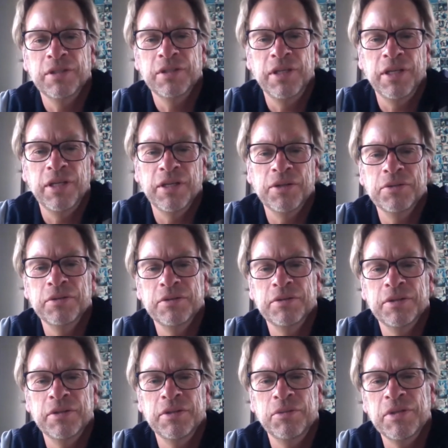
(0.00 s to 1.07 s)
You know,
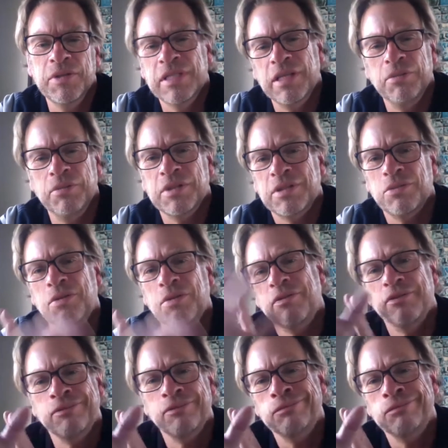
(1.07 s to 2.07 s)
it was sort of a